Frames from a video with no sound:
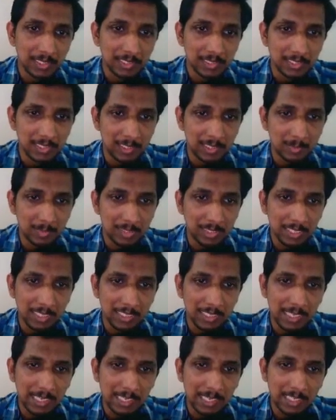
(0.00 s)
say something
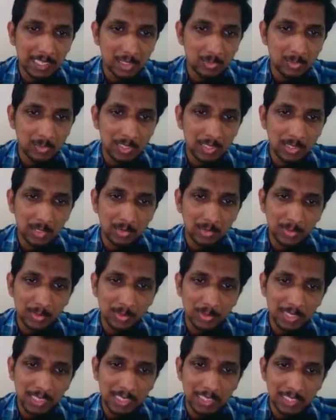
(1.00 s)
like ASV into
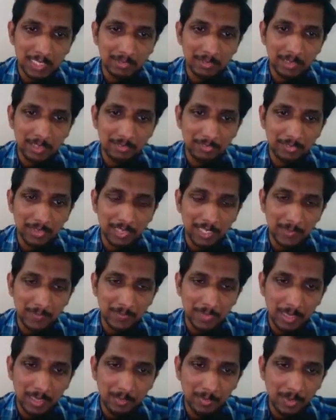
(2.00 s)
0.87 Fy
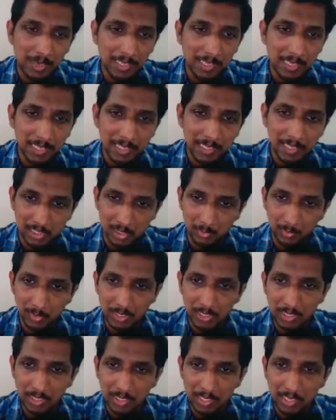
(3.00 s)
by SV,